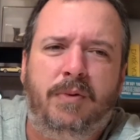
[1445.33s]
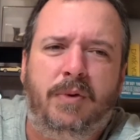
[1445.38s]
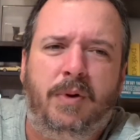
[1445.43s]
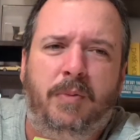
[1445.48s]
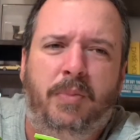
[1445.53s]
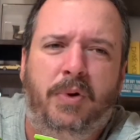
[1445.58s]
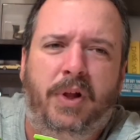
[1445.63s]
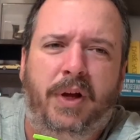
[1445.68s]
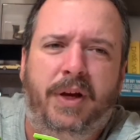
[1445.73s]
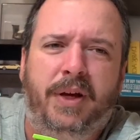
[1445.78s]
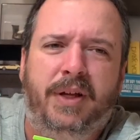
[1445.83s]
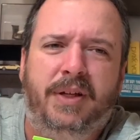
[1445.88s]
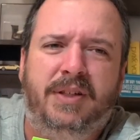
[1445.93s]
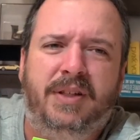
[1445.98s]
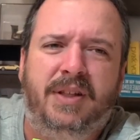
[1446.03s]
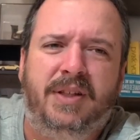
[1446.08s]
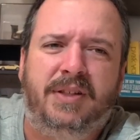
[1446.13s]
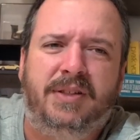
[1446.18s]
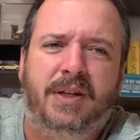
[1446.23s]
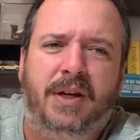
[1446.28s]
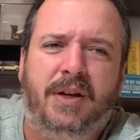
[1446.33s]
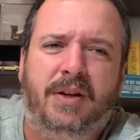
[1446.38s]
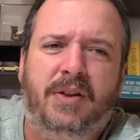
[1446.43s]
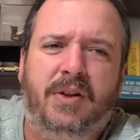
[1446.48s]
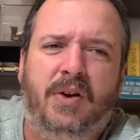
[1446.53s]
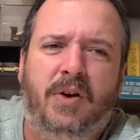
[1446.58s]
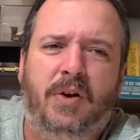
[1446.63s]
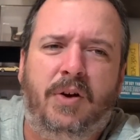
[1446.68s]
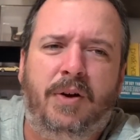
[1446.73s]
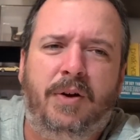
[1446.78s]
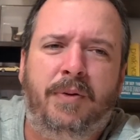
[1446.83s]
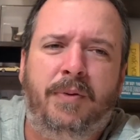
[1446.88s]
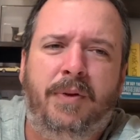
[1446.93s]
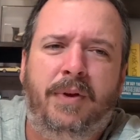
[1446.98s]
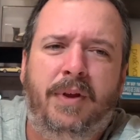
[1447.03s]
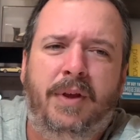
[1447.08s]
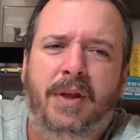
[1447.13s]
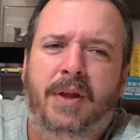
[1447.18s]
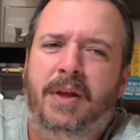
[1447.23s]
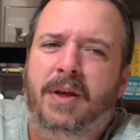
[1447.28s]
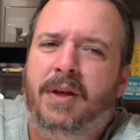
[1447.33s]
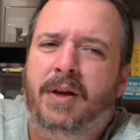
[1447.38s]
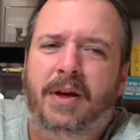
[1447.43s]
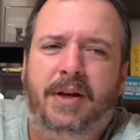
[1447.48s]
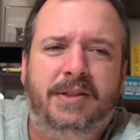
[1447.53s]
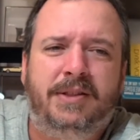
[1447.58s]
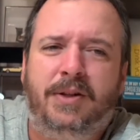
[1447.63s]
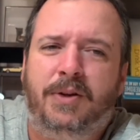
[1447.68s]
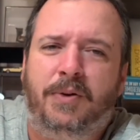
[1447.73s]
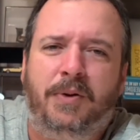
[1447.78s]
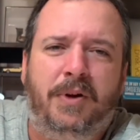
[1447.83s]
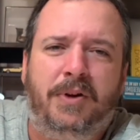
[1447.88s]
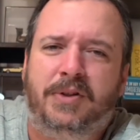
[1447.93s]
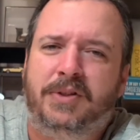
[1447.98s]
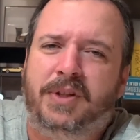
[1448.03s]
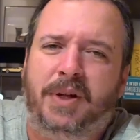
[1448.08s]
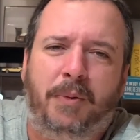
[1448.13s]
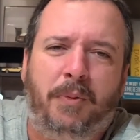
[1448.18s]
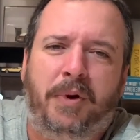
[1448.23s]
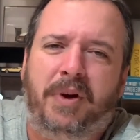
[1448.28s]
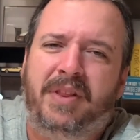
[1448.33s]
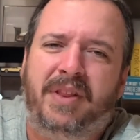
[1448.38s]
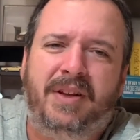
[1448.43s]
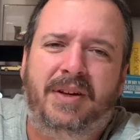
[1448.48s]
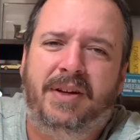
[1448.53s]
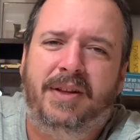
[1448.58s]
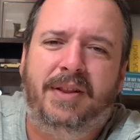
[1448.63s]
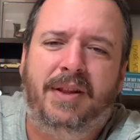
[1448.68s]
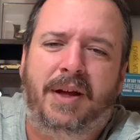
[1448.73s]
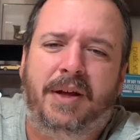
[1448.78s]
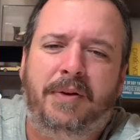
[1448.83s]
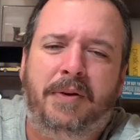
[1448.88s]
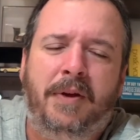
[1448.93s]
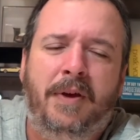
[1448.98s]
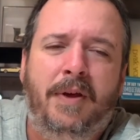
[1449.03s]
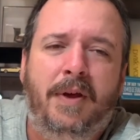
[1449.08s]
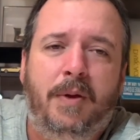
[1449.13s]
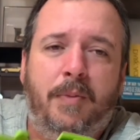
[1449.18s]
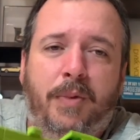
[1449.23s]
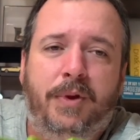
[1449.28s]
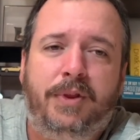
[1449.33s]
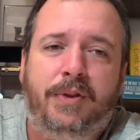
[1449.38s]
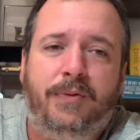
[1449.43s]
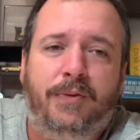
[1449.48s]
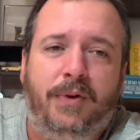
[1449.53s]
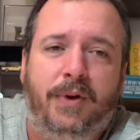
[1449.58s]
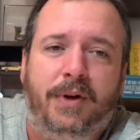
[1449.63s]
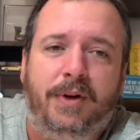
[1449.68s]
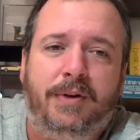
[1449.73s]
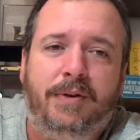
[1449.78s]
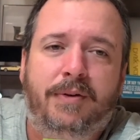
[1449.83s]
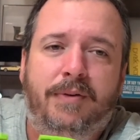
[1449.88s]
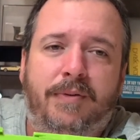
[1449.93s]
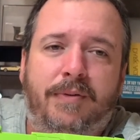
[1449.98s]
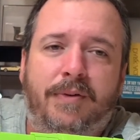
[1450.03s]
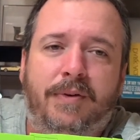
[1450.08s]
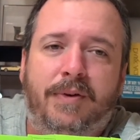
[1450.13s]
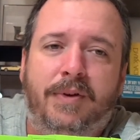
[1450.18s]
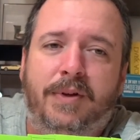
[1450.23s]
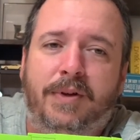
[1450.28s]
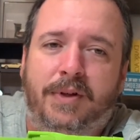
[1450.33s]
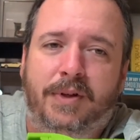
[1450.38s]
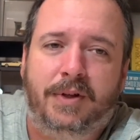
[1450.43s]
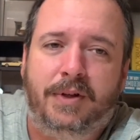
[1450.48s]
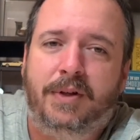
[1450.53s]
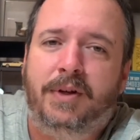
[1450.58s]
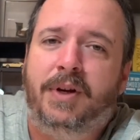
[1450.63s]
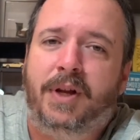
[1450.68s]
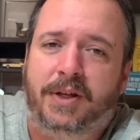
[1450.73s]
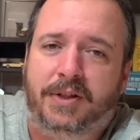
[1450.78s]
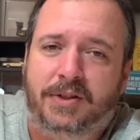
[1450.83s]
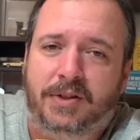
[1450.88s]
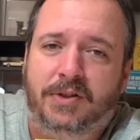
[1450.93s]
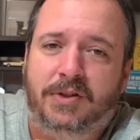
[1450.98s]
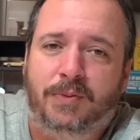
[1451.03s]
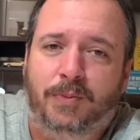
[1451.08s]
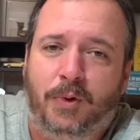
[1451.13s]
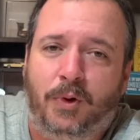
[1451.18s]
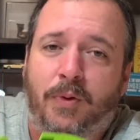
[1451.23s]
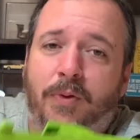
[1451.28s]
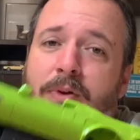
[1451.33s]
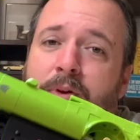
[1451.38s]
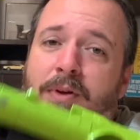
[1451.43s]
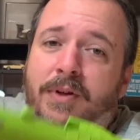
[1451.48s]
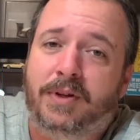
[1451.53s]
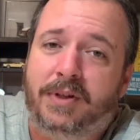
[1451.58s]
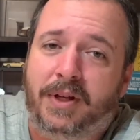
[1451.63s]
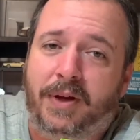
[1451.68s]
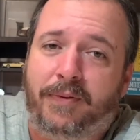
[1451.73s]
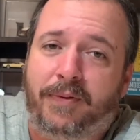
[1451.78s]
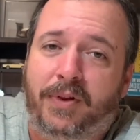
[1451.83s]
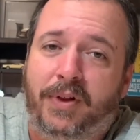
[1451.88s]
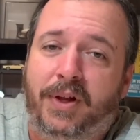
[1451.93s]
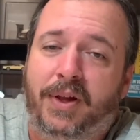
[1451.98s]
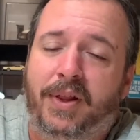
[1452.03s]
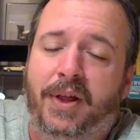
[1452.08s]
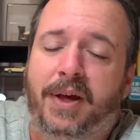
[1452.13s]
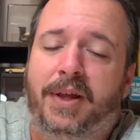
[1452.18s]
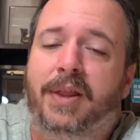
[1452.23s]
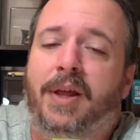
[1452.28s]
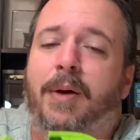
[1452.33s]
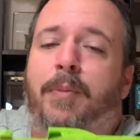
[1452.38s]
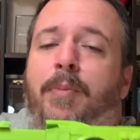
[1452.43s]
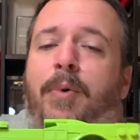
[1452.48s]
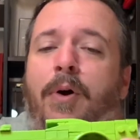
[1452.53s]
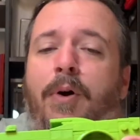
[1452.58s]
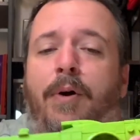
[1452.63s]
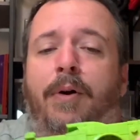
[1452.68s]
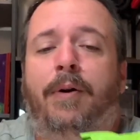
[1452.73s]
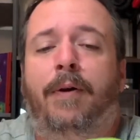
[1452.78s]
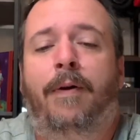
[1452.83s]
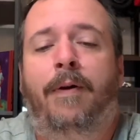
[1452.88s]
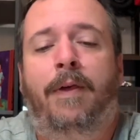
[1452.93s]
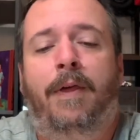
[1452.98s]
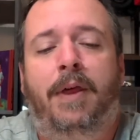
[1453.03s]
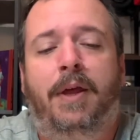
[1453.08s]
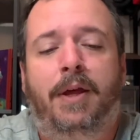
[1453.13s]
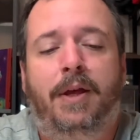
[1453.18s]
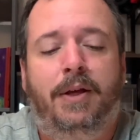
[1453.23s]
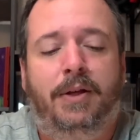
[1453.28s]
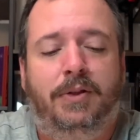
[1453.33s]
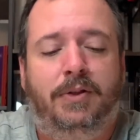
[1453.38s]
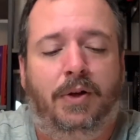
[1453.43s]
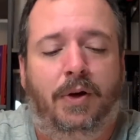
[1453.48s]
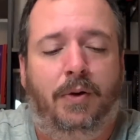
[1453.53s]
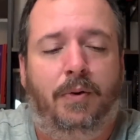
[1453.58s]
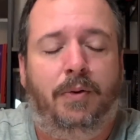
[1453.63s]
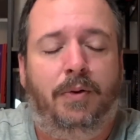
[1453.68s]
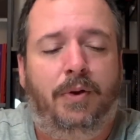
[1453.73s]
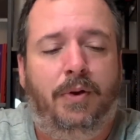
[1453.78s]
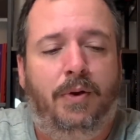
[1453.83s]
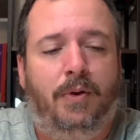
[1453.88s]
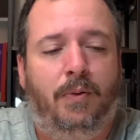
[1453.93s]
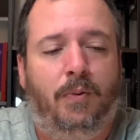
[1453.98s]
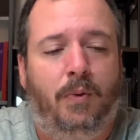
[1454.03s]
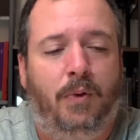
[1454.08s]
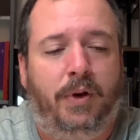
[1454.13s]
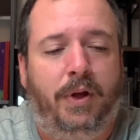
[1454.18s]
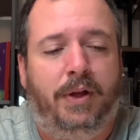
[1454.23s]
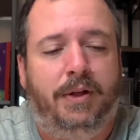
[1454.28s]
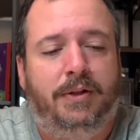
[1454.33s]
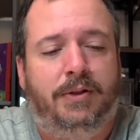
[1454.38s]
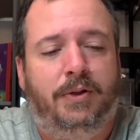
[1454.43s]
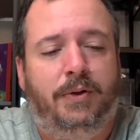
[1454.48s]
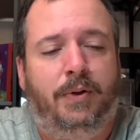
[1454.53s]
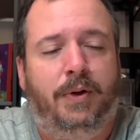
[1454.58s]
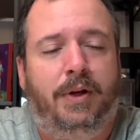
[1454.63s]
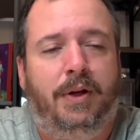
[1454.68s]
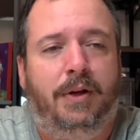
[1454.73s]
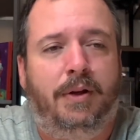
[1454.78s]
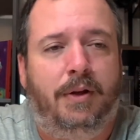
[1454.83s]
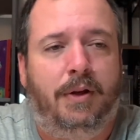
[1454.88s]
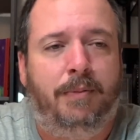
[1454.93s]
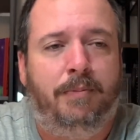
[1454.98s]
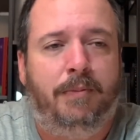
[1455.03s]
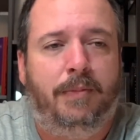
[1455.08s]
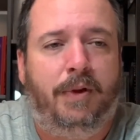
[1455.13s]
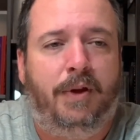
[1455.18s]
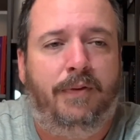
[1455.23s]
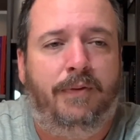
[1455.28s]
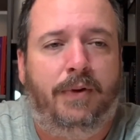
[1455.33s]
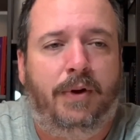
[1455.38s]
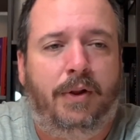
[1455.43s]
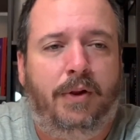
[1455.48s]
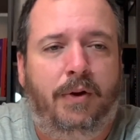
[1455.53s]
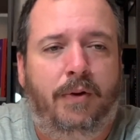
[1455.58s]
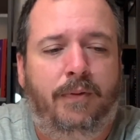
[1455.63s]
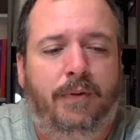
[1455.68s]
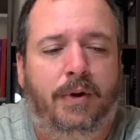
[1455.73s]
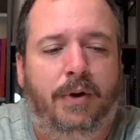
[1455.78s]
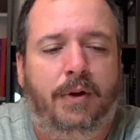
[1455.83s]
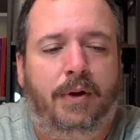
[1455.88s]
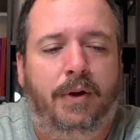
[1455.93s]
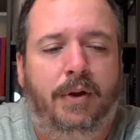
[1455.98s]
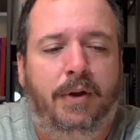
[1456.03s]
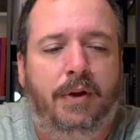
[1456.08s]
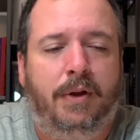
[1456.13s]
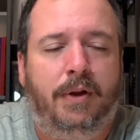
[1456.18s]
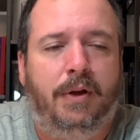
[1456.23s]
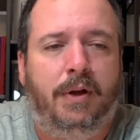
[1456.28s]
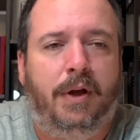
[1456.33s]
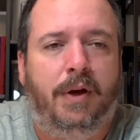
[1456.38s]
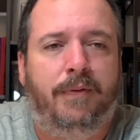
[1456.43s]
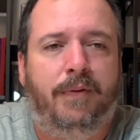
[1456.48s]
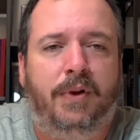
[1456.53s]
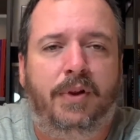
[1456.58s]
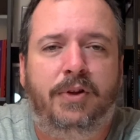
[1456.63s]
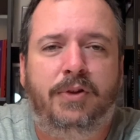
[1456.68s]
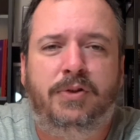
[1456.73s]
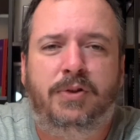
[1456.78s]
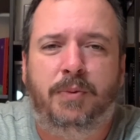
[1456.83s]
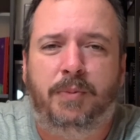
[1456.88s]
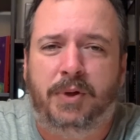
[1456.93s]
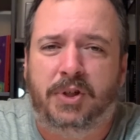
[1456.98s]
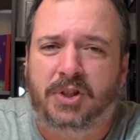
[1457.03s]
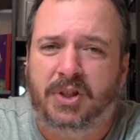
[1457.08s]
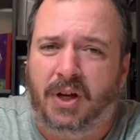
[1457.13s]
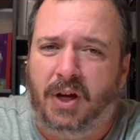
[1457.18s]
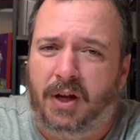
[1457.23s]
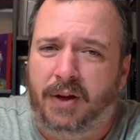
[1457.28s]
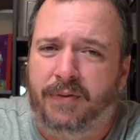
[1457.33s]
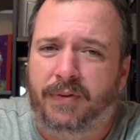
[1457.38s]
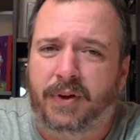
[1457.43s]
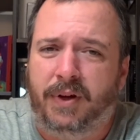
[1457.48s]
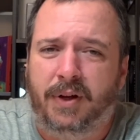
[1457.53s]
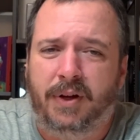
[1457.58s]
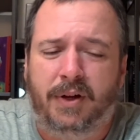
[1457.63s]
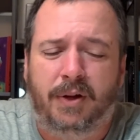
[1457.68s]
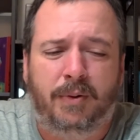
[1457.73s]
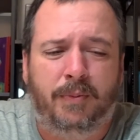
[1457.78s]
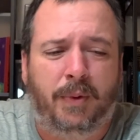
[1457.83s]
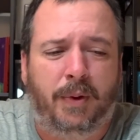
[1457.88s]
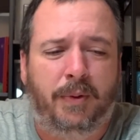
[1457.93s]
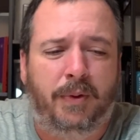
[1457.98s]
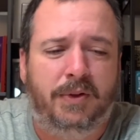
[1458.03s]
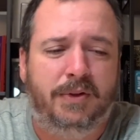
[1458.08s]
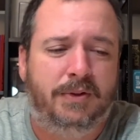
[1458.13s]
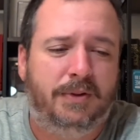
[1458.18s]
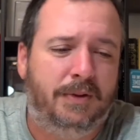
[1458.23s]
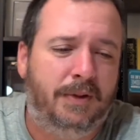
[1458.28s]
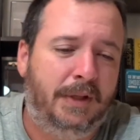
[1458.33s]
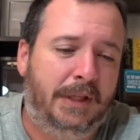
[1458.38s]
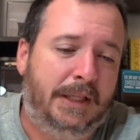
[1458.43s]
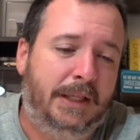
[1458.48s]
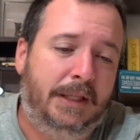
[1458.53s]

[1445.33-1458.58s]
applying it to the side of the car. I still don't understand why they did that. But the front, nice and smooth. Definitely like that part. So we'll get to it. Oh, he fell over. Having a little too much coffee, Maybe he's,